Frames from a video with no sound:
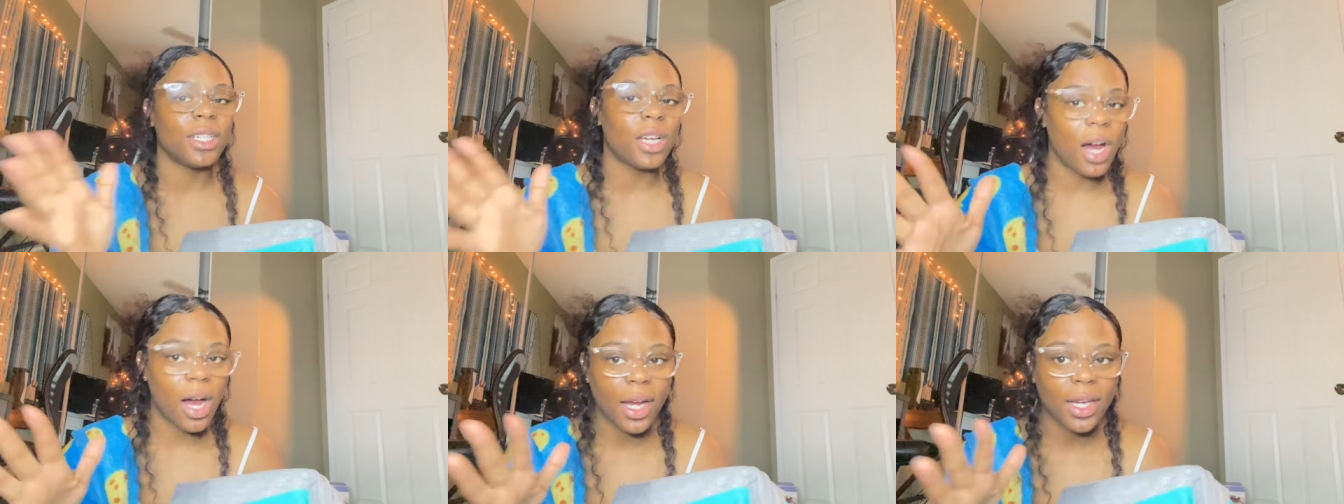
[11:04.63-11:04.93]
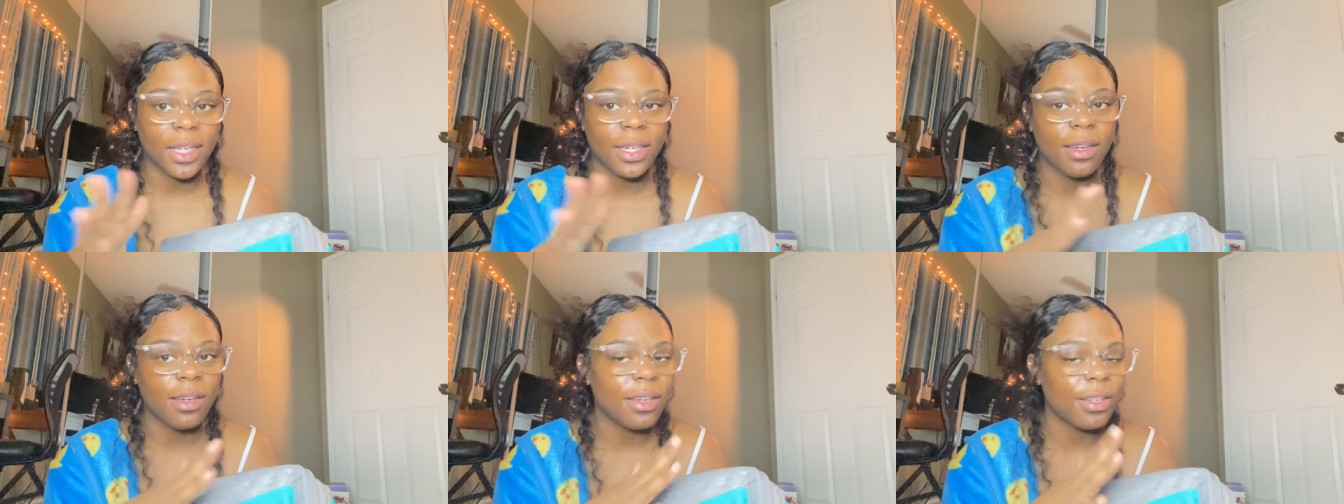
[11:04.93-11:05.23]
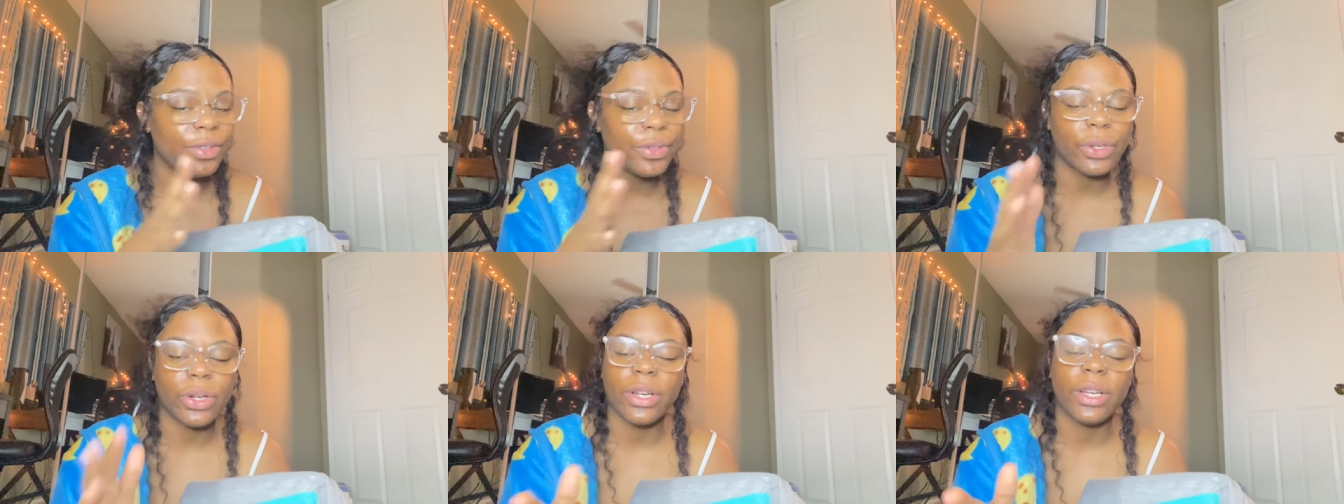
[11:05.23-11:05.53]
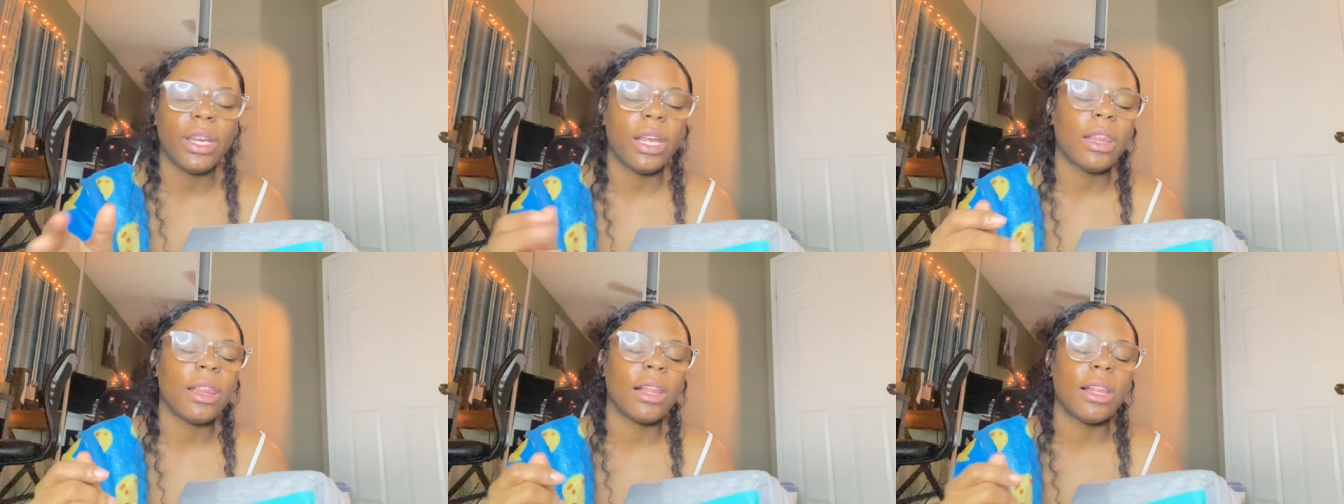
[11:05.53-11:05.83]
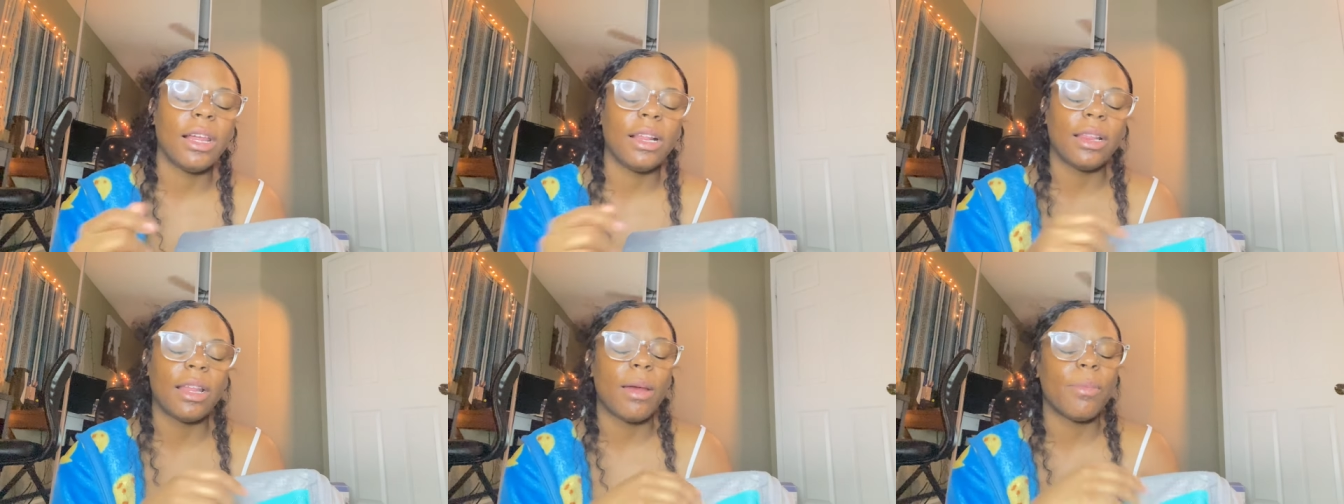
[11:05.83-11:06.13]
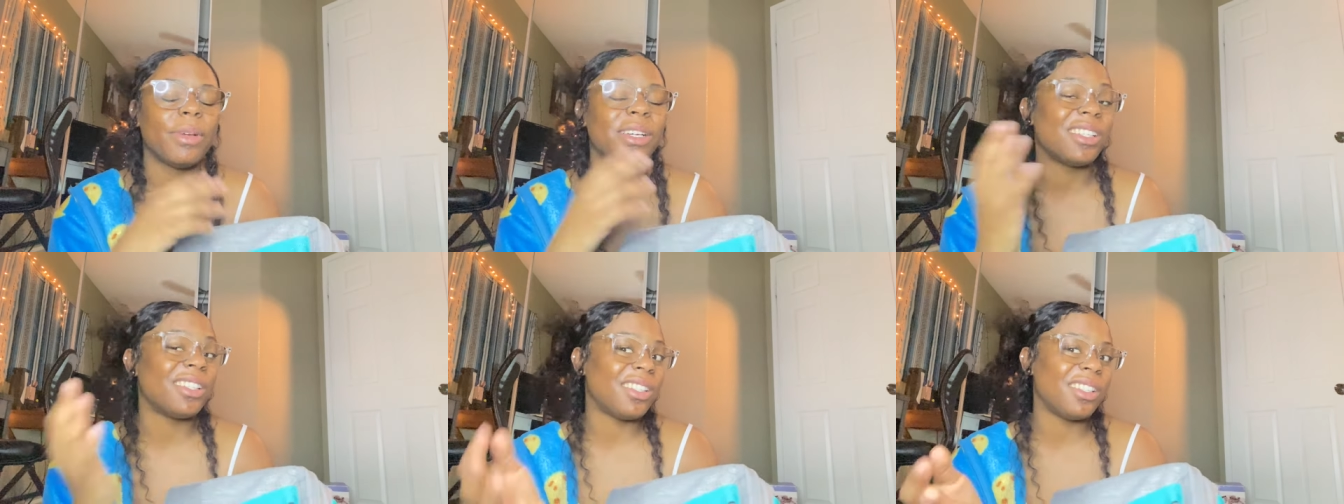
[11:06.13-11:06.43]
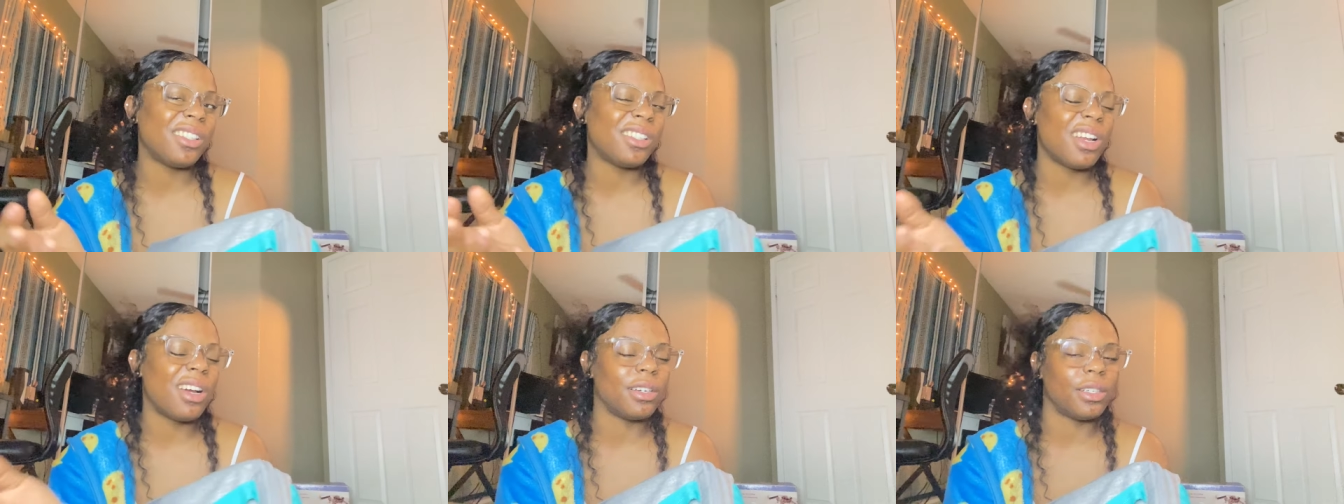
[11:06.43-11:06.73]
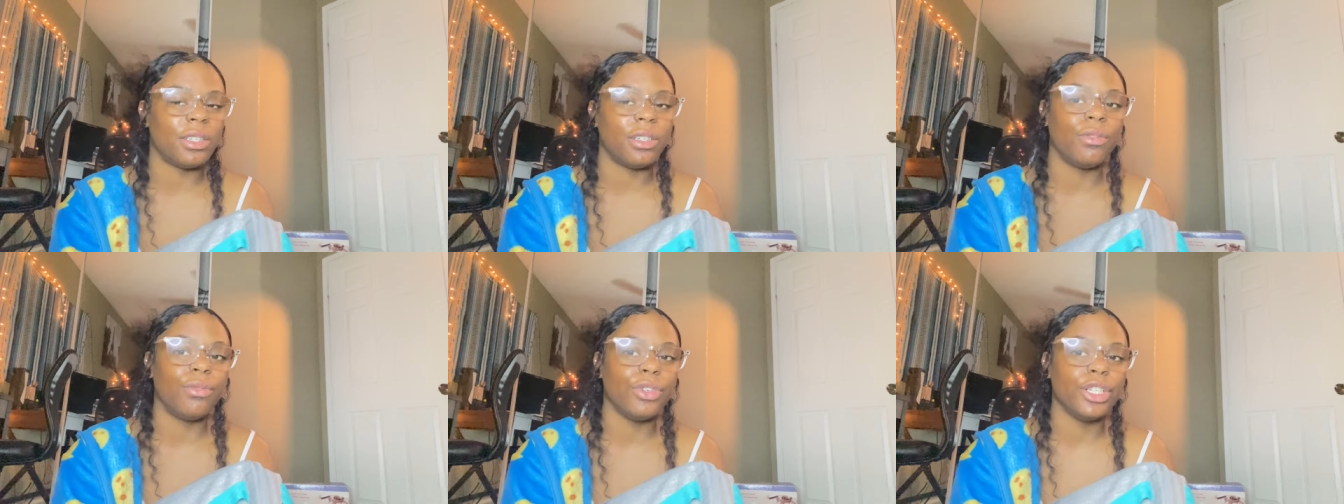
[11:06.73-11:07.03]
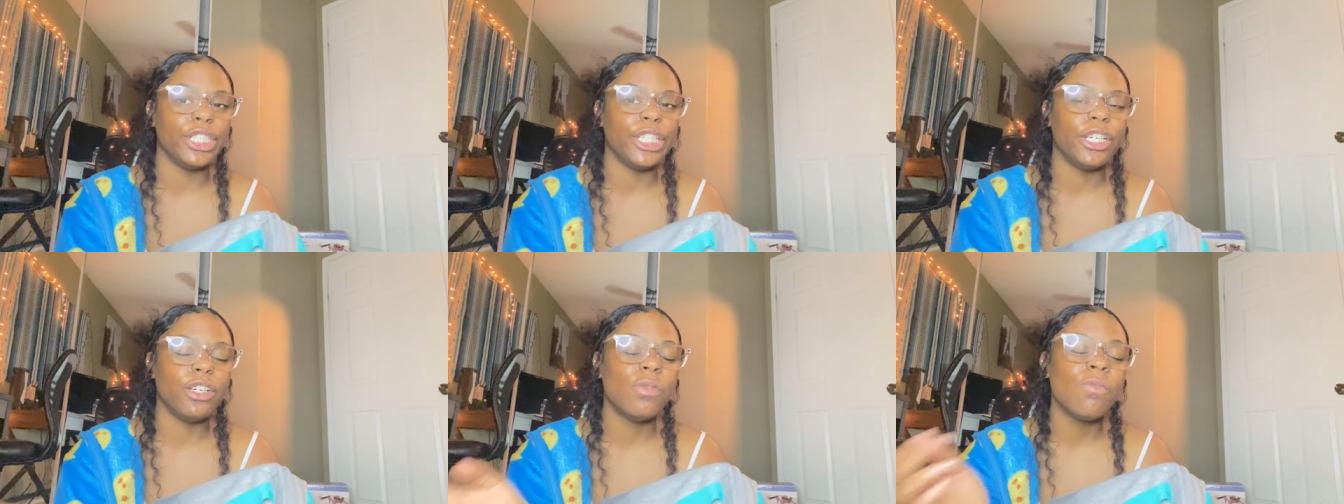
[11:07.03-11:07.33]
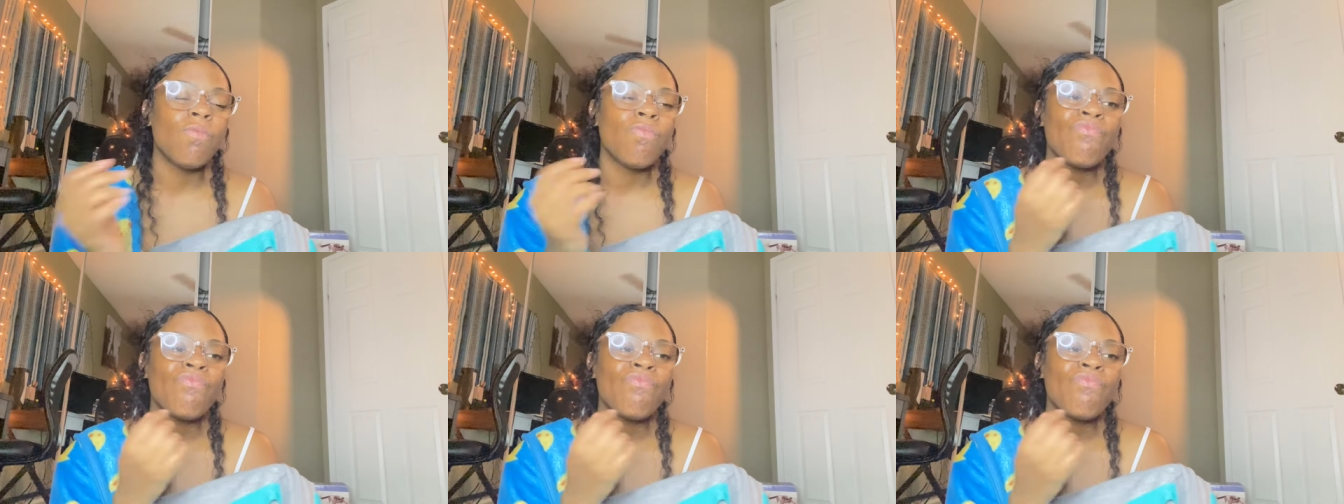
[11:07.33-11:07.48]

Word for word: Takis or anything like that because it's not good for you.